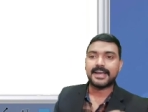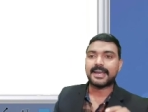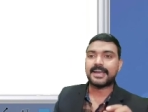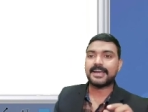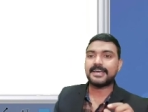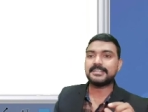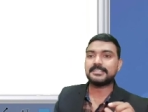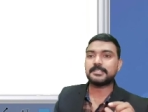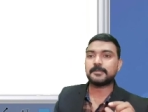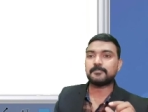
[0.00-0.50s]

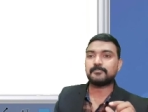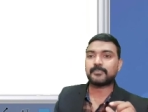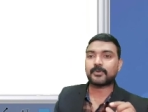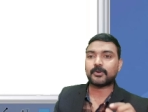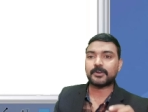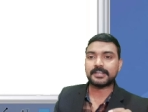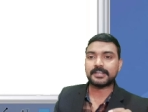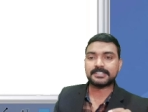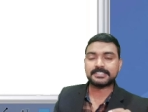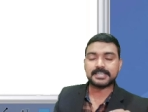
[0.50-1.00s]
and the
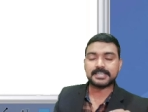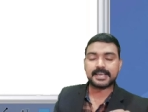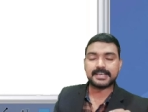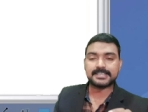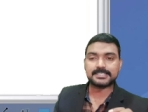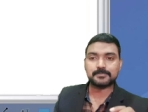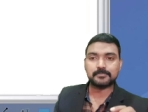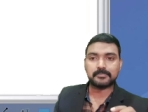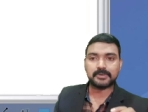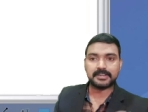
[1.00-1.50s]
product
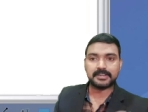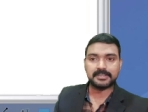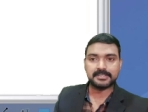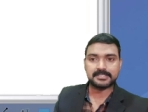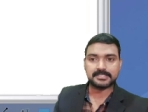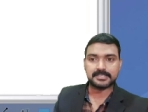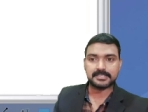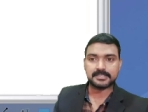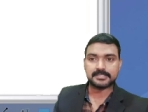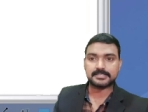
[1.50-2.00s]
as
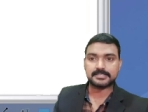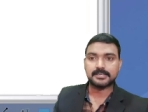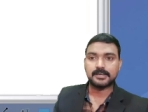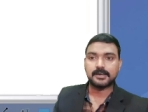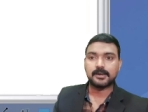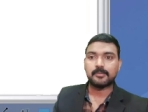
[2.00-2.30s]
minus 6